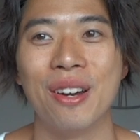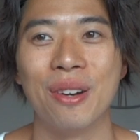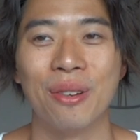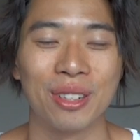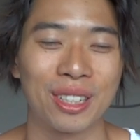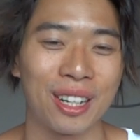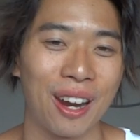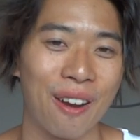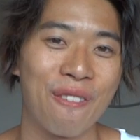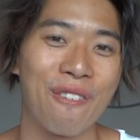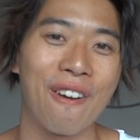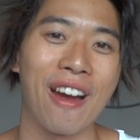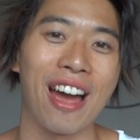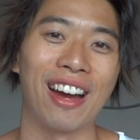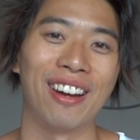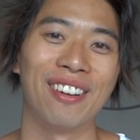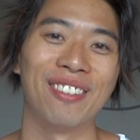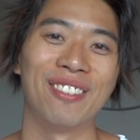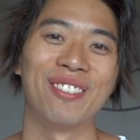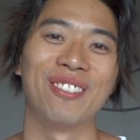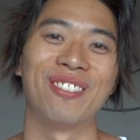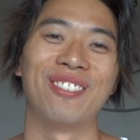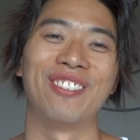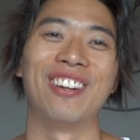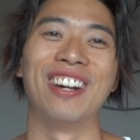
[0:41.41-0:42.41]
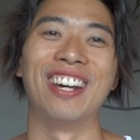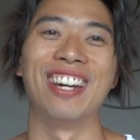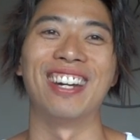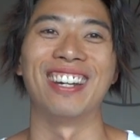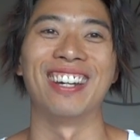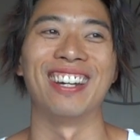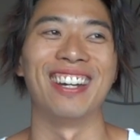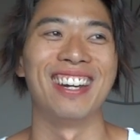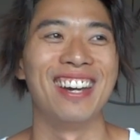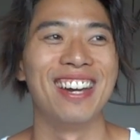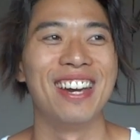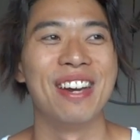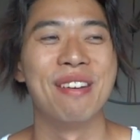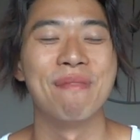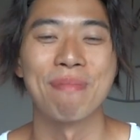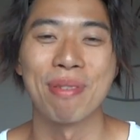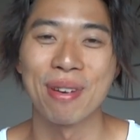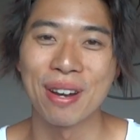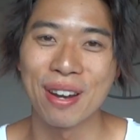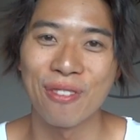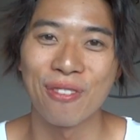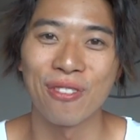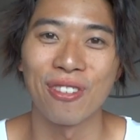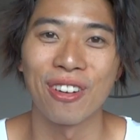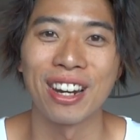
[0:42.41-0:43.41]
Which I found
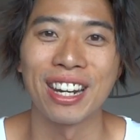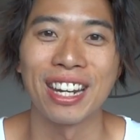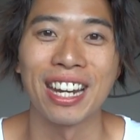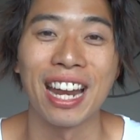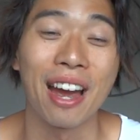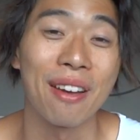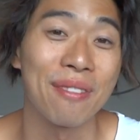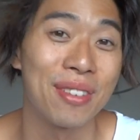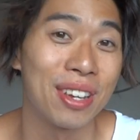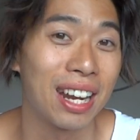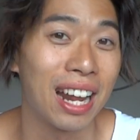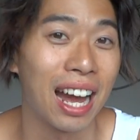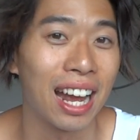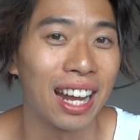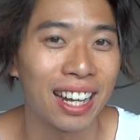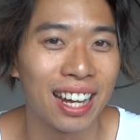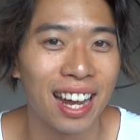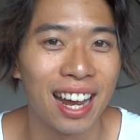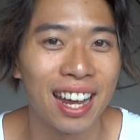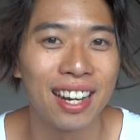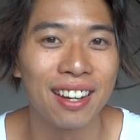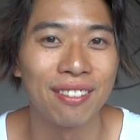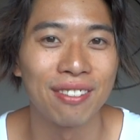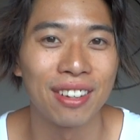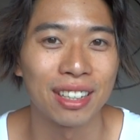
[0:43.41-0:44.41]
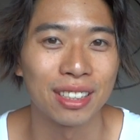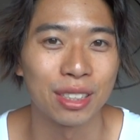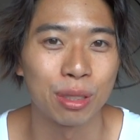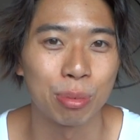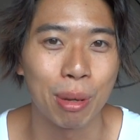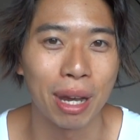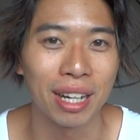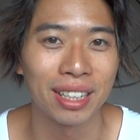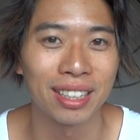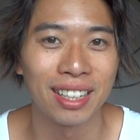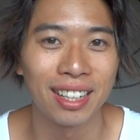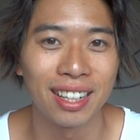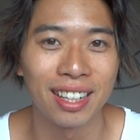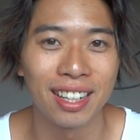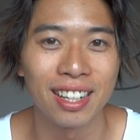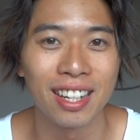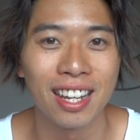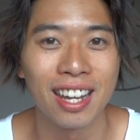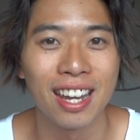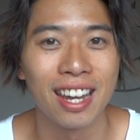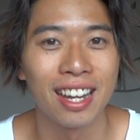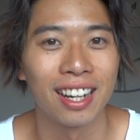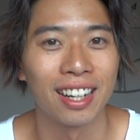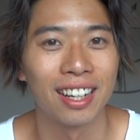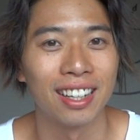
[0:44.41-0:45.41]
pretty funny. I mean, I kind of expected it
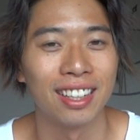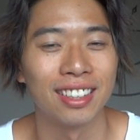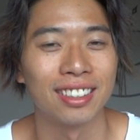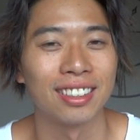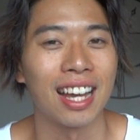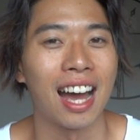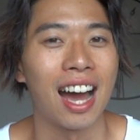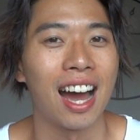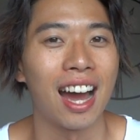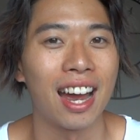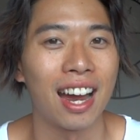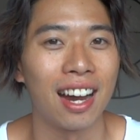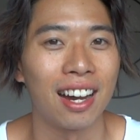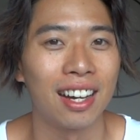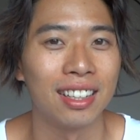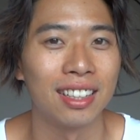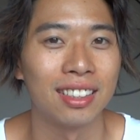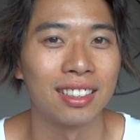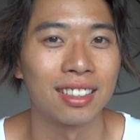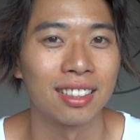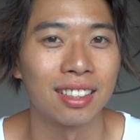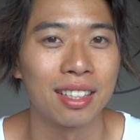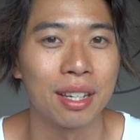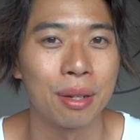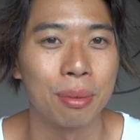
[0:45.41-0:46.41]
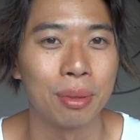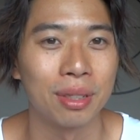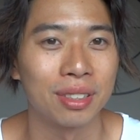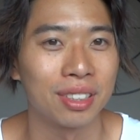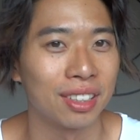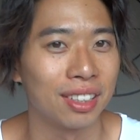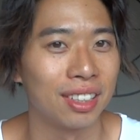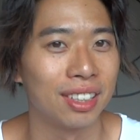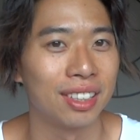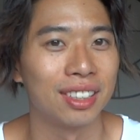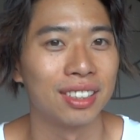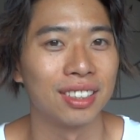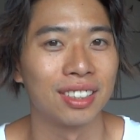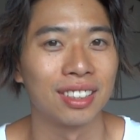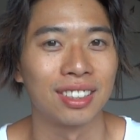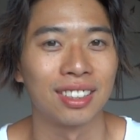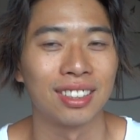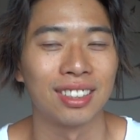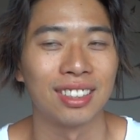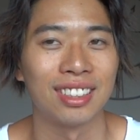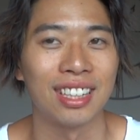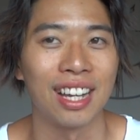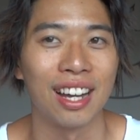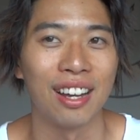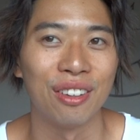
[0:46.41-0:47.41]
because I honestly was a little
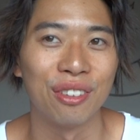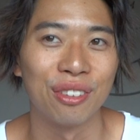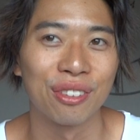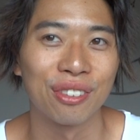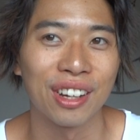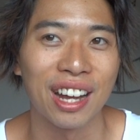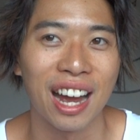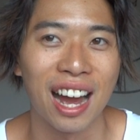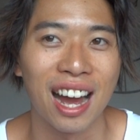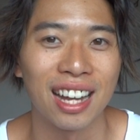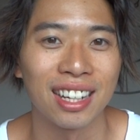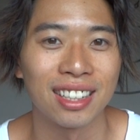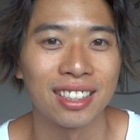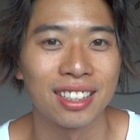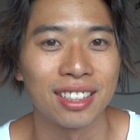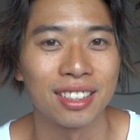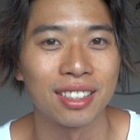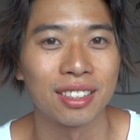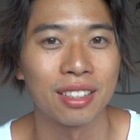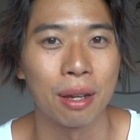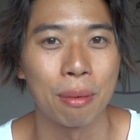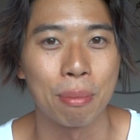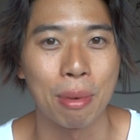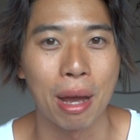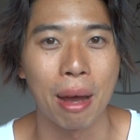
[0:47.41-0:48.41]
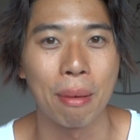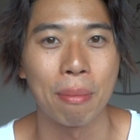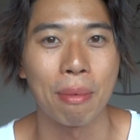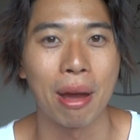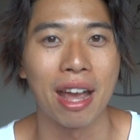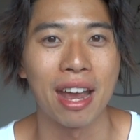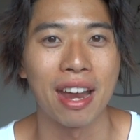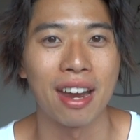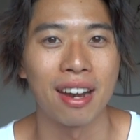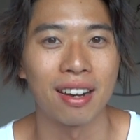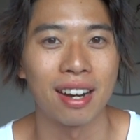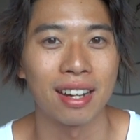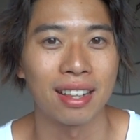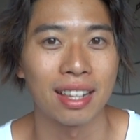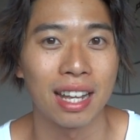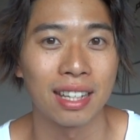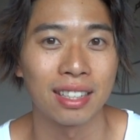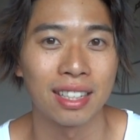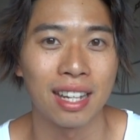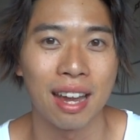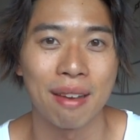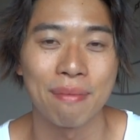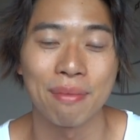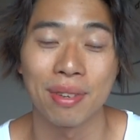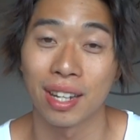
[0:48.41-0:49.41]
self-conscious about my hair at
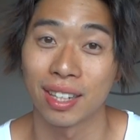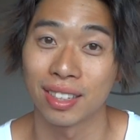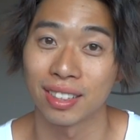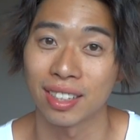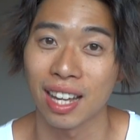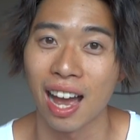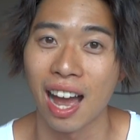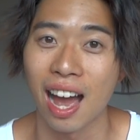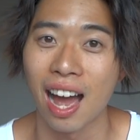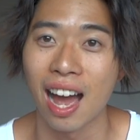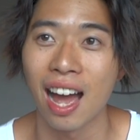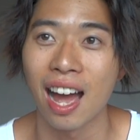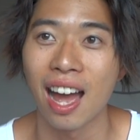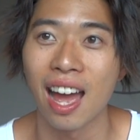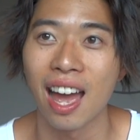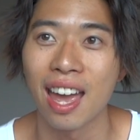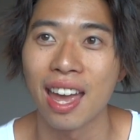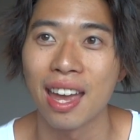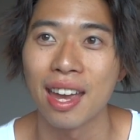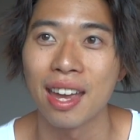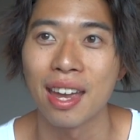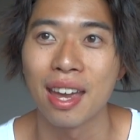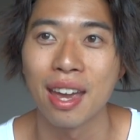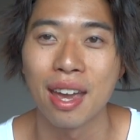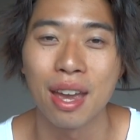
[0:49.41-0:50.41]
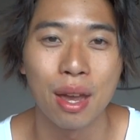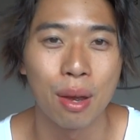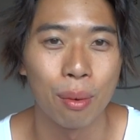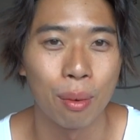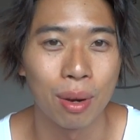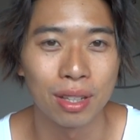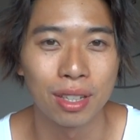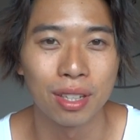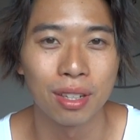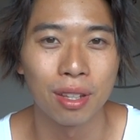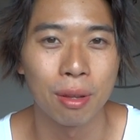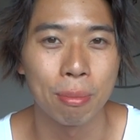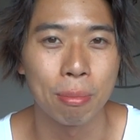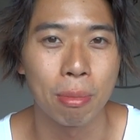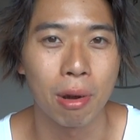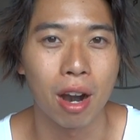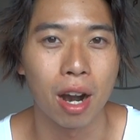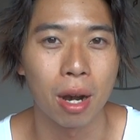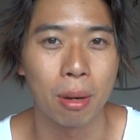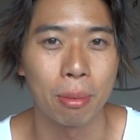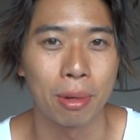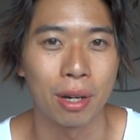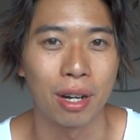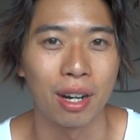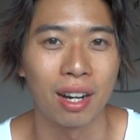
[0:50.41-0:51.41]
that time because I went to the
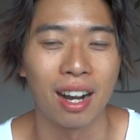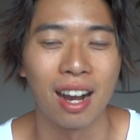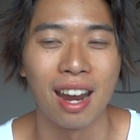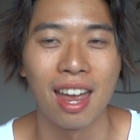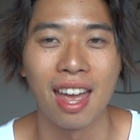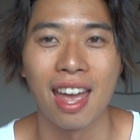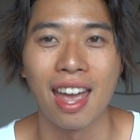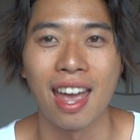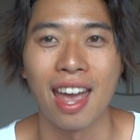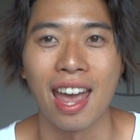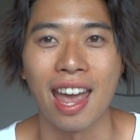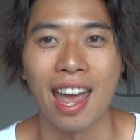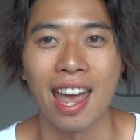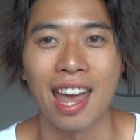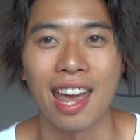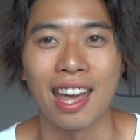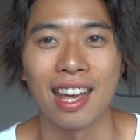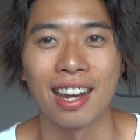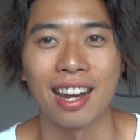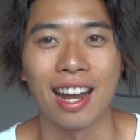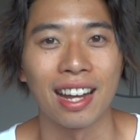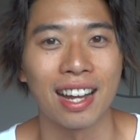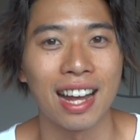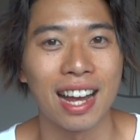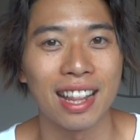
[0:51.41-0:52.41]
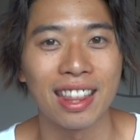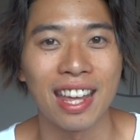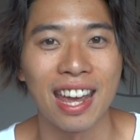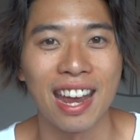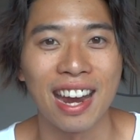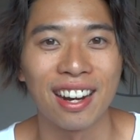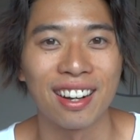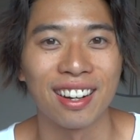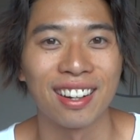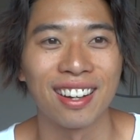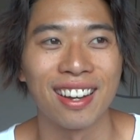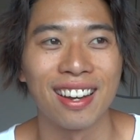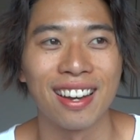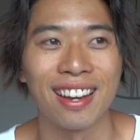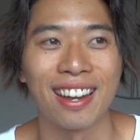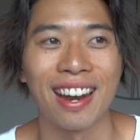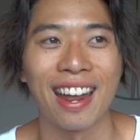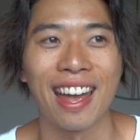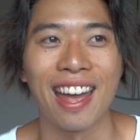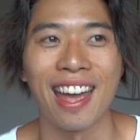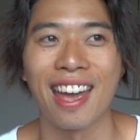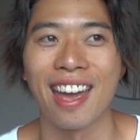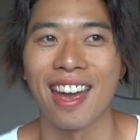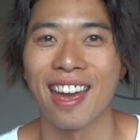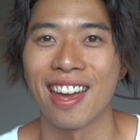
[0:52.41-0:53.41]
barber and I got the
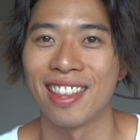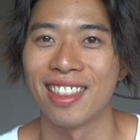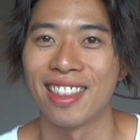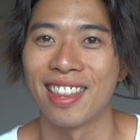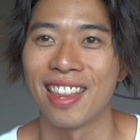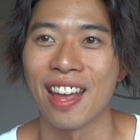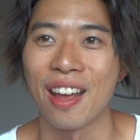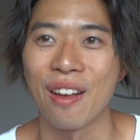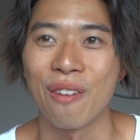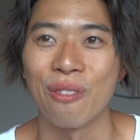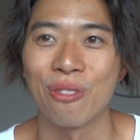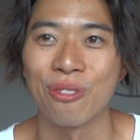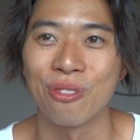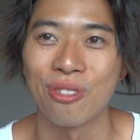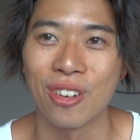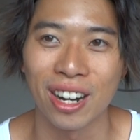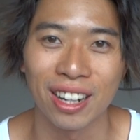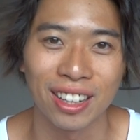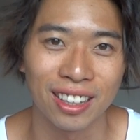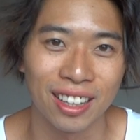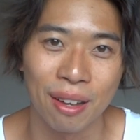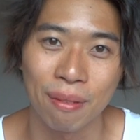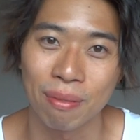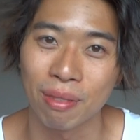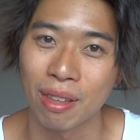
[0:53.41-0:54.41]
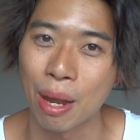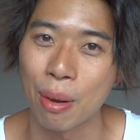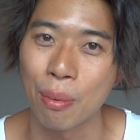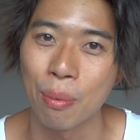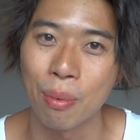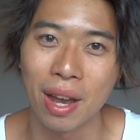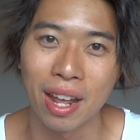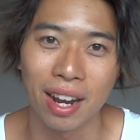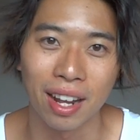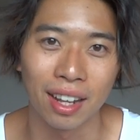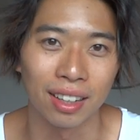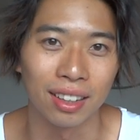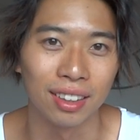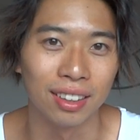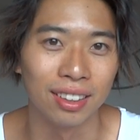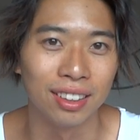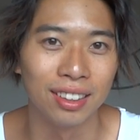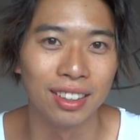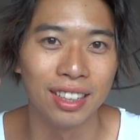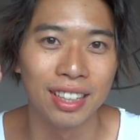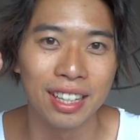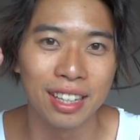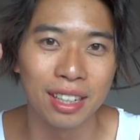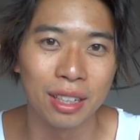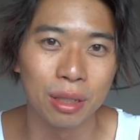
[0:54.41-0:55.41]
haircut and they fucked up. They went a
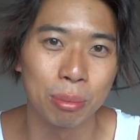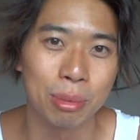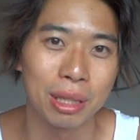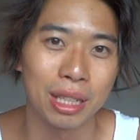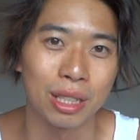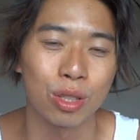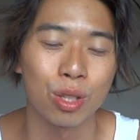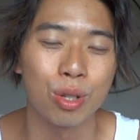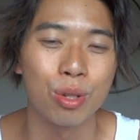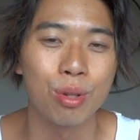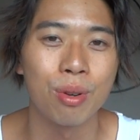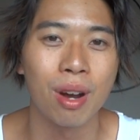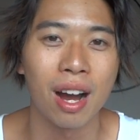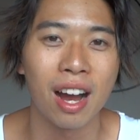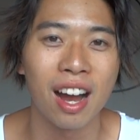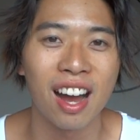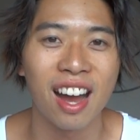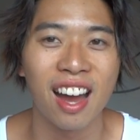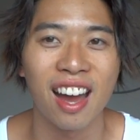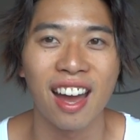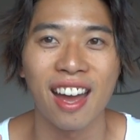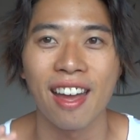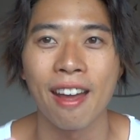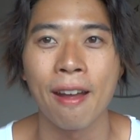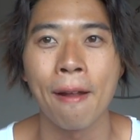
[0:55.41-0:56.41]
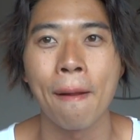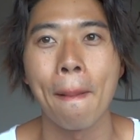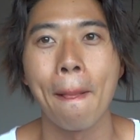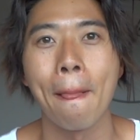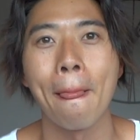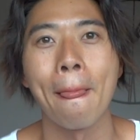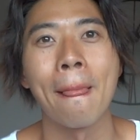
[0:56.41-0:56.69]
little bit too high,